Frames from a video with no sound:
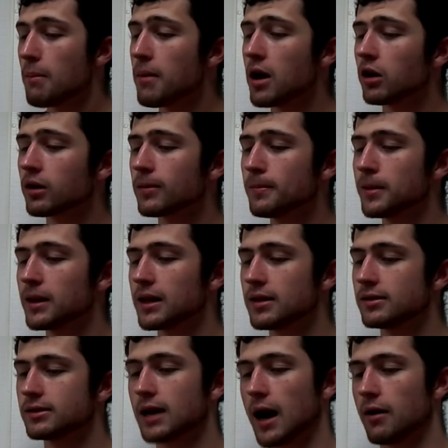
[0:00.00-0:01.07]
American
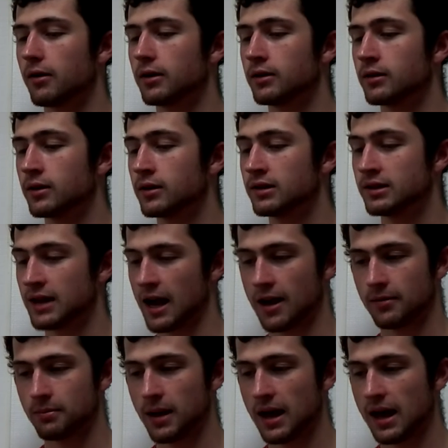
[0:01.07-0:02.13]
Police Siren,
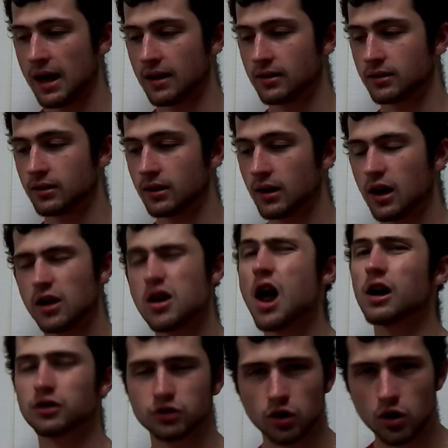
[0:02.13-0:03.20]
Town Band,
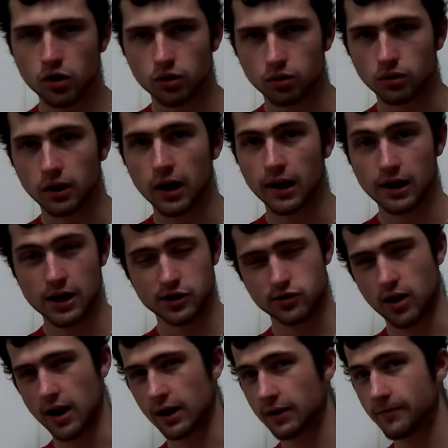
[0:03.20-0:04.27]
Nocturnal
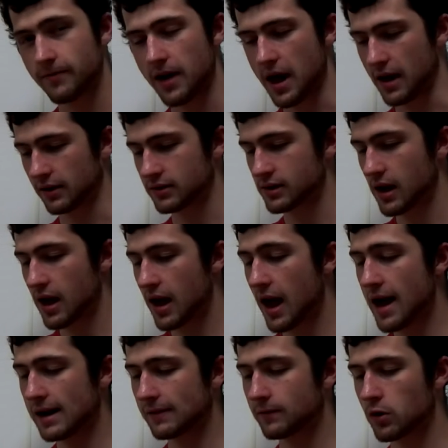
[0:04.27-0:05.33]
Electronic Effects,
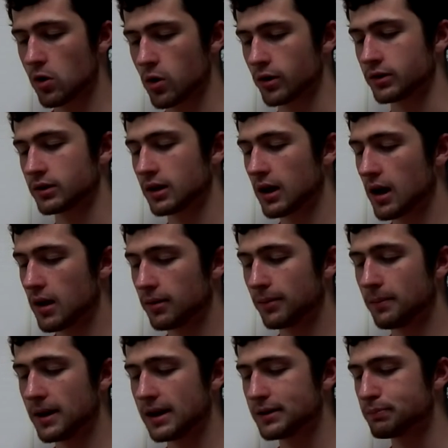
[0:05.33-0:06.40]
and of course,
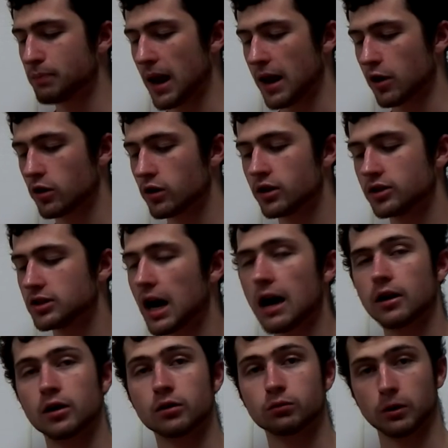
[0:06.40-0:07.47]
the biggest banger,
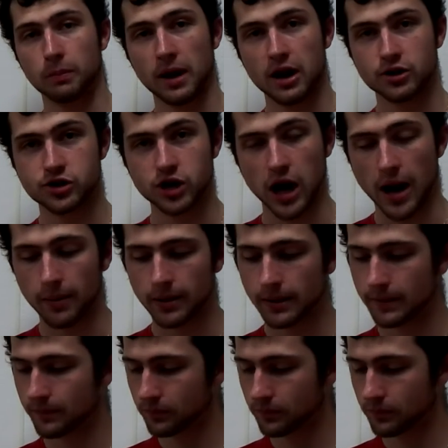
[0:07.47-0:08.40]
Tire Repair Shop.